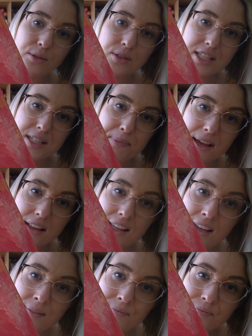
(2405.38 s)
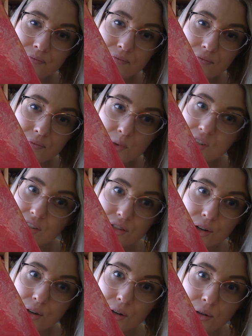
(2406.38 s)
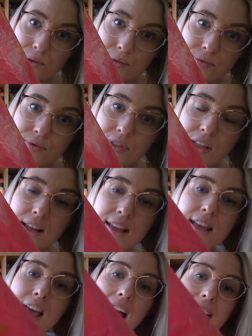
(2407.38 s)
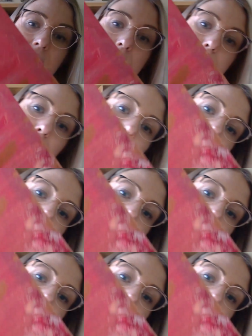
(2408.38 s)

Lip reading: look speckly, which is so cool. And then the middle